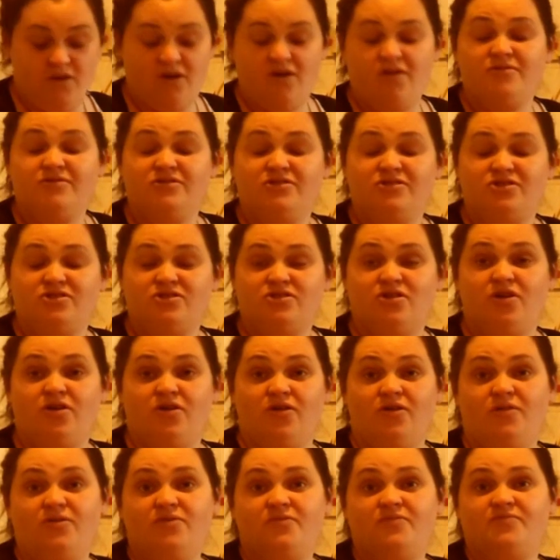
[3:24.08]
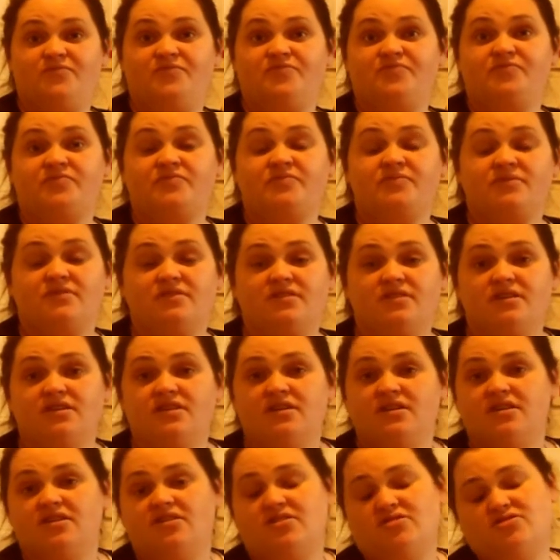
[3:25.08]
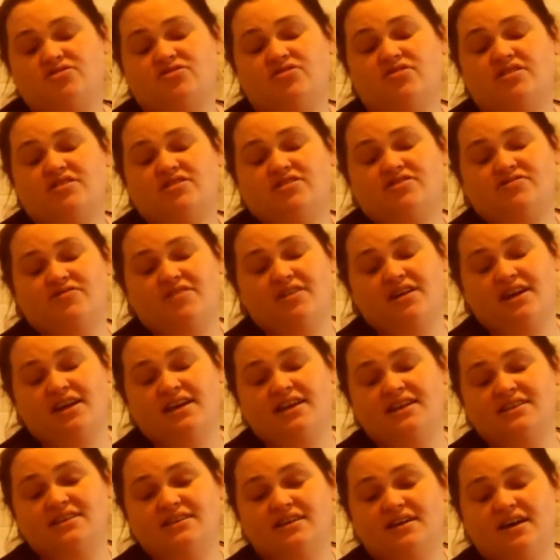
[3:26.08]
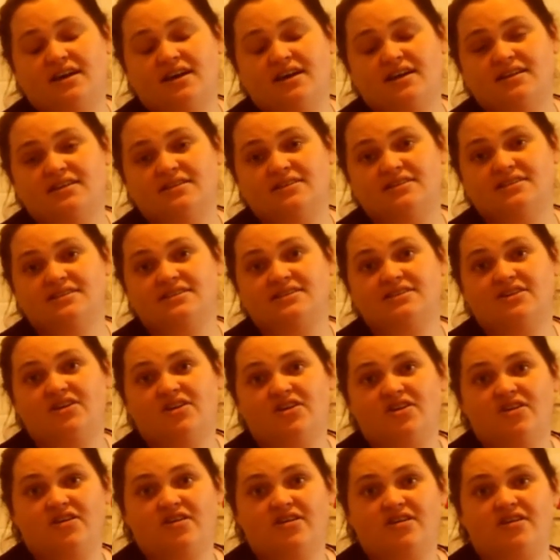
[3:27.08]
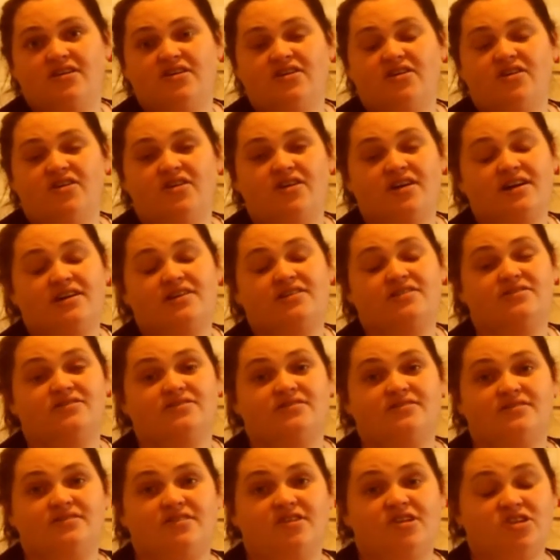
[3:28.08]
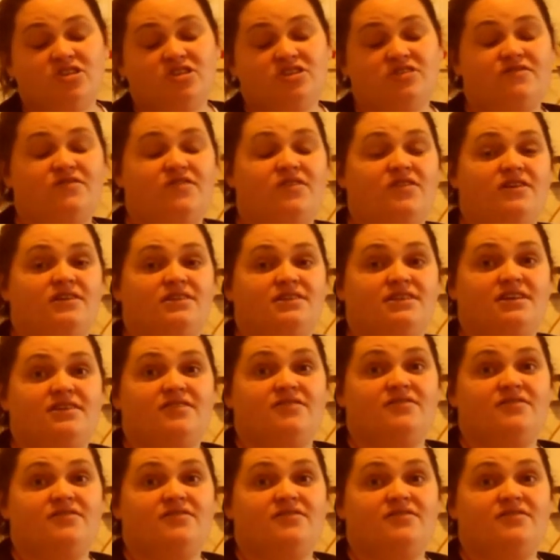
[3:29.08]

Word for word: When I was at school, I tried to read and I couldn't. I just find